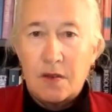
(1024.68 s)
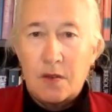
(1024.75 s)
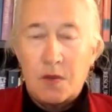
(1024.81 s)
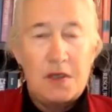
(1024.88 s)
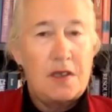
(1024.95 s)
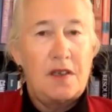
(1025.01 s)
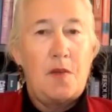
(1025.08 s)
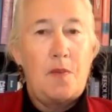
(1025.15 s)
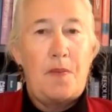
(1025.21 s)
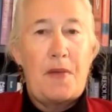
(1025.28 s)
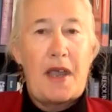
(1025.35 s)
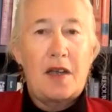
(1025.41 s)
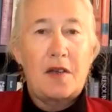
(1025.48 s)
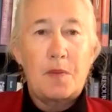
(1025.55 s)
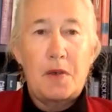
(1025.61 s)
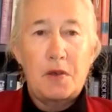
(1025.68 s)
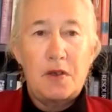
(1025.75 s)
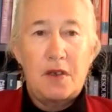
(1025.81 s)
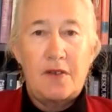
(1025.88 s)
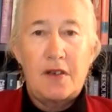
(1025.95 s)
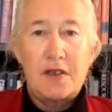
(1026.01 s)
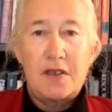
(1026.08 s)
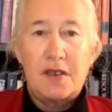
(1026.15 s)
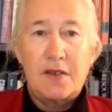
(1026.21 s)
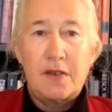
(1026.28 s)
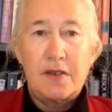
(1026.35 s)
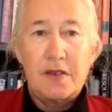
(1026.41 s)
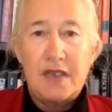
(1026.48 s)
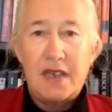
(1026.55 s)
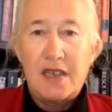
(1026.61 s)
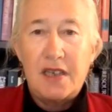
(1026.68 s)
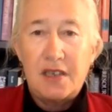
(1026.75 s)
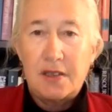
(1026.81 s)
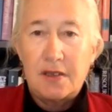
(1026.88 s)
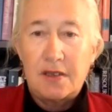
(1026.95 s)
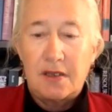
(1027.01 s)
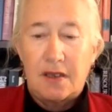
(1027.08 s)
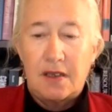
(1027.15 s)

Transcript: which are the backbone of our civilization.